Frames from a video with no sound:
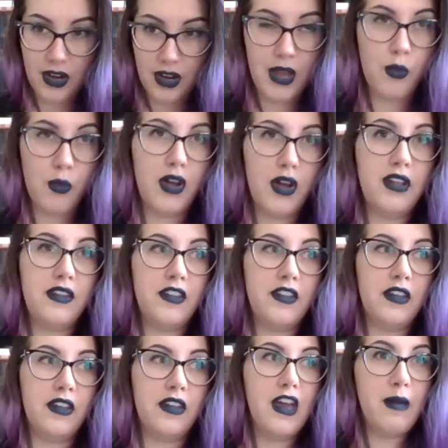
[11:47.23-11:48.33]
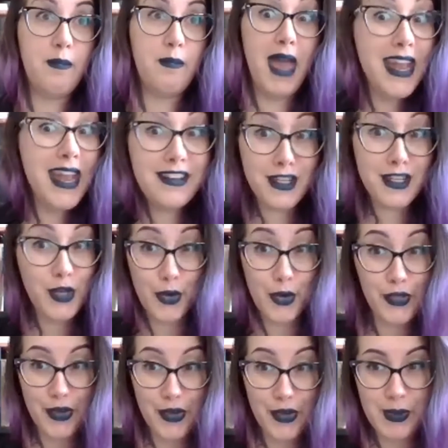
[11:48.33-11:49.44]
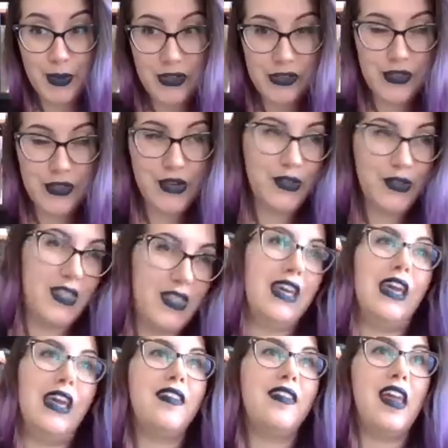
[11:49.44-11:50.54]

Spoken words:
And I wanted men to know that women do those things.